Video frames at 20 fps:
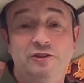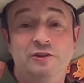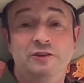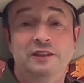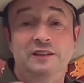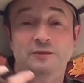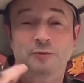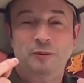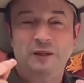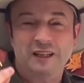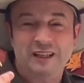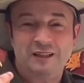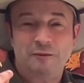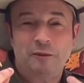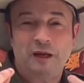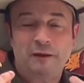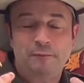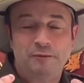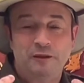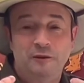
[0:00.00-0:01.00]
this with little
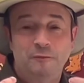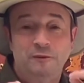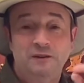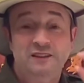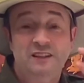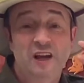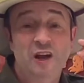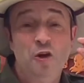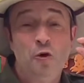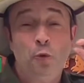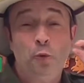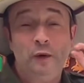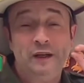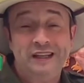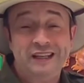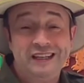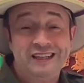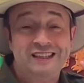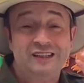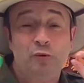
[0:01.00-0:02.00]
black pupils with
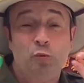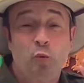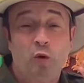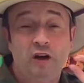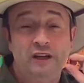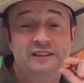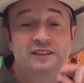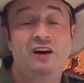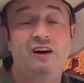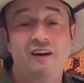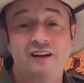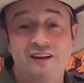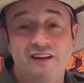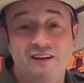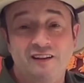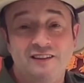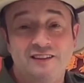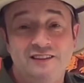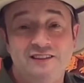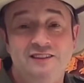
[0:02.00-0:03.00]
little white
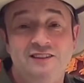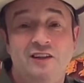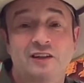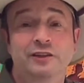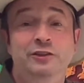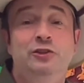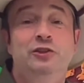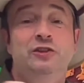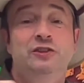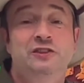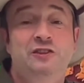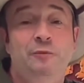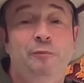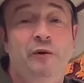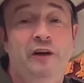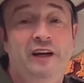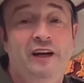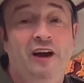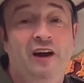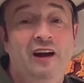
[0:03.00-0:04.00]
highlights inside, just to
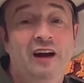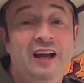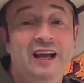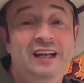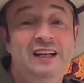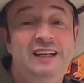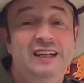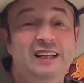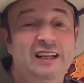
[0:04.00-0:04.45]
bring our little